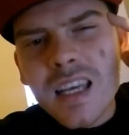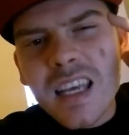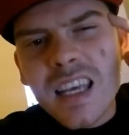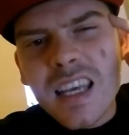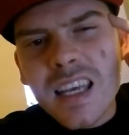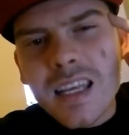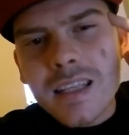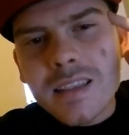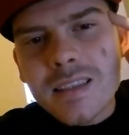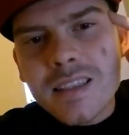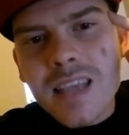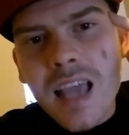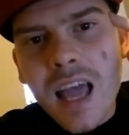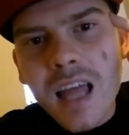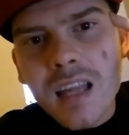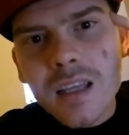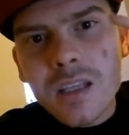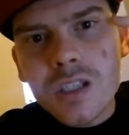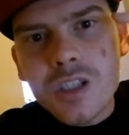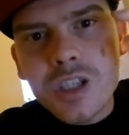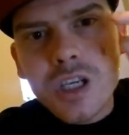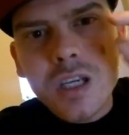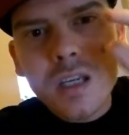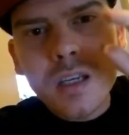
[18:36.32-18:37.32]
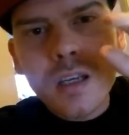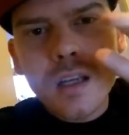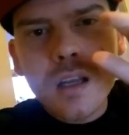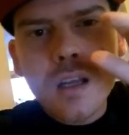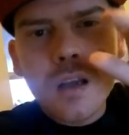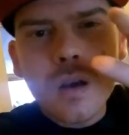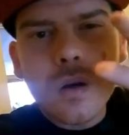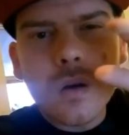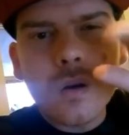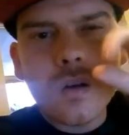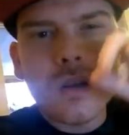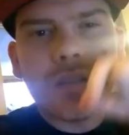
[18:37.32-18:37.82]
intelligent,
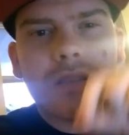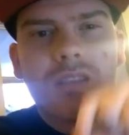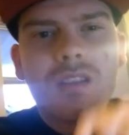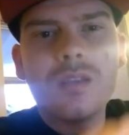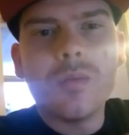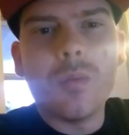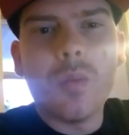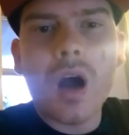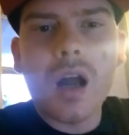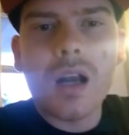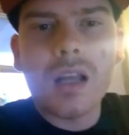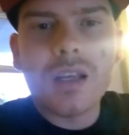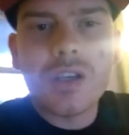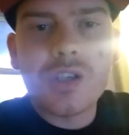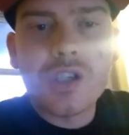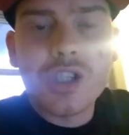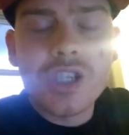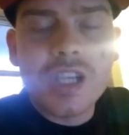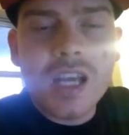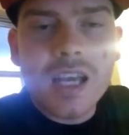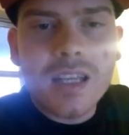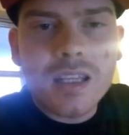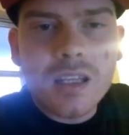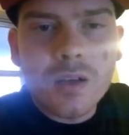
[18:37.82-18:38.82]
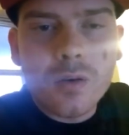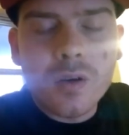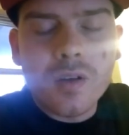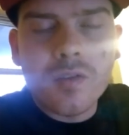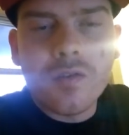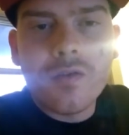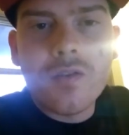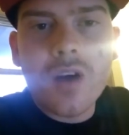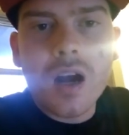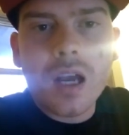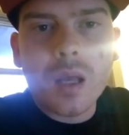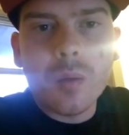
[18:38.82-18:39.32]
demonic shit you could
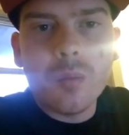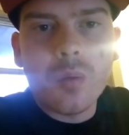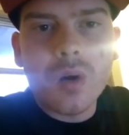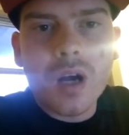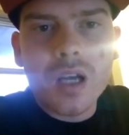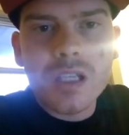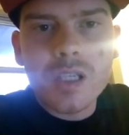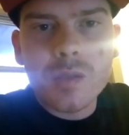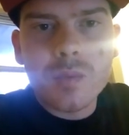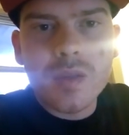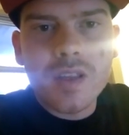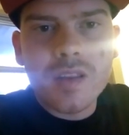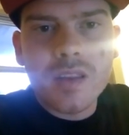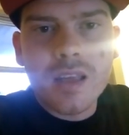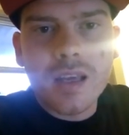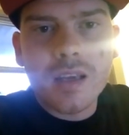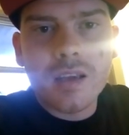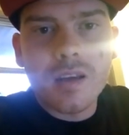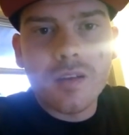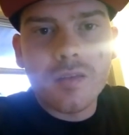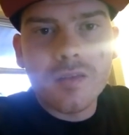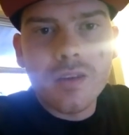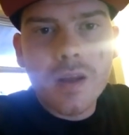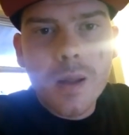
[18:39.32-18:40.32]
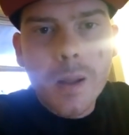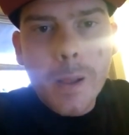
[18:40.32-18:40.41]
fucking possibly think of.